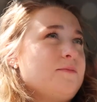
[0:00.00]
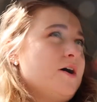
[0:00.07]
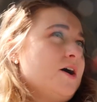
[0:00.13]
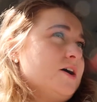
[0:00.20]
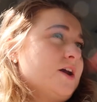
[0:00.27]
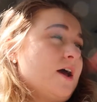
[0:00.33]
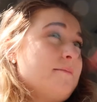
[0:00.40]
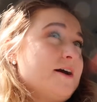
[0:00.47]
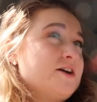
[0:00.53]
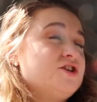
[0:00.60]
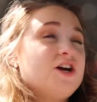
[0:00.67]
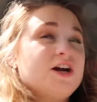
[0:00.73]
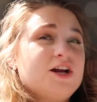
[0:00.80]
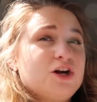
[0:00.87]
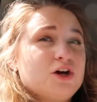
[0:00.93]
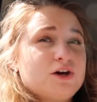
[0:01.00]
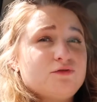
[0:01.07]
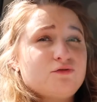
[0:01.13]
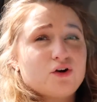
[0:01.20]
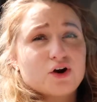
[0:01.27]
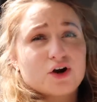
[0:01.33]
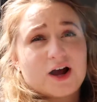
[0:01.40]
But I'm actually kind of looking
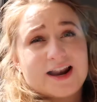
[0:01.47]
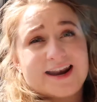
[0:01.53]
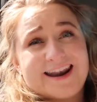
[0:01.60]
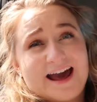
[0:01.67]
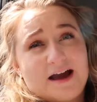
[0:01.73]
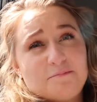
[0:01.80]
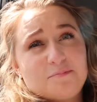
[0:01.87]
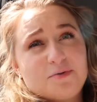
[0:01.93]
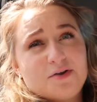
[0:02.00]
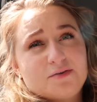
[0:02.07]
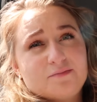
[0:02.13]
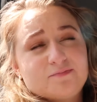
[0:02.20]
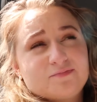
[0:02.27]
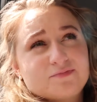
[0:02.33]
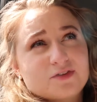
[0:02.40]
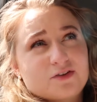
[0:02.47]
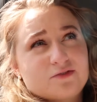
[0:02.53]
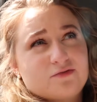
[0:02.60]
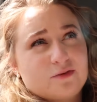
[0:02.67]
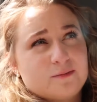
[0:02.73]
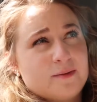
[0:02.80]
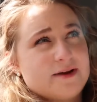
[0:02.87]
for a lamp
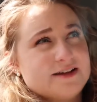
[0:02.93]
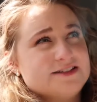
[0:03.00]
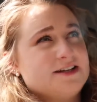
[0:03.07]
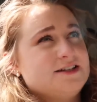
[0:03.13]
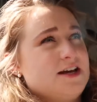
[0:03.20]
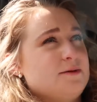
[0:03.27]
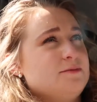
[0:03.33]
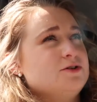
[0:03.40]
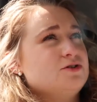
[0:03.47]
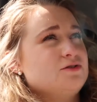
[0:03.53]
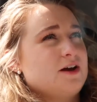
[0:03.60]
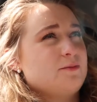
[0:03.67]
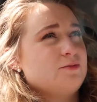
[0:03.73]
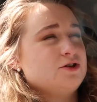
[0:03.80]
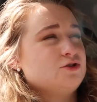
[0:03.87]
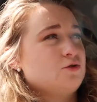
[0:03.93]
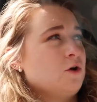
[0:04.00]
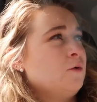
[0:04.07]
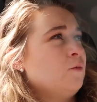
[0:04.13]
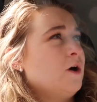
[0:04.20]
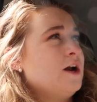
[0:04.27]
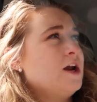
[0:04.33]
from a bedside table, so like a pretty
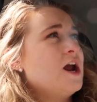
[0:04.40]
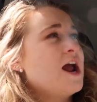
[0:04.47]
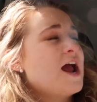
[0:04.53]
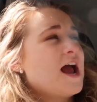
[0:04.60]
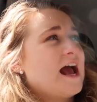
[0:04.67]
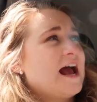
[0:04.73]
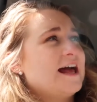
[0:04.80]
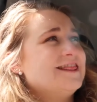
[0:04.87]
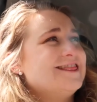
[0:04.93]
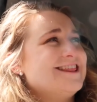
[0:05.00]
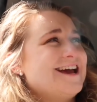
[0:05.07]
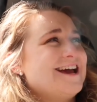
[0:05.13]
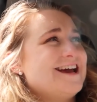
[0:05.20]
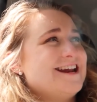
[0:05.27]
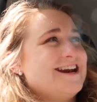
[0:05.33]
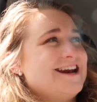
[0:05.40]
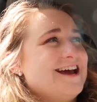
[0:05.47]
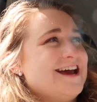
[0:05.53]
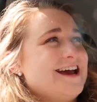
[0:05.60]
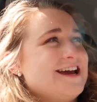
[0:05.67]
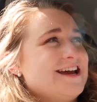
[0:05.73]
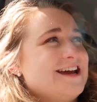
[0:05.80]
short one, and
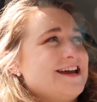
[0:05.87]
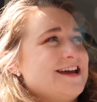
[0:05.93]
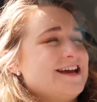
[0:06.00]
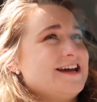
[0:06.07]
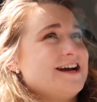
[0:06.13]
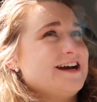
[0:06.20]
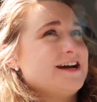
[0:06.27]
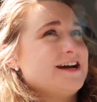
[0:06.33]
then a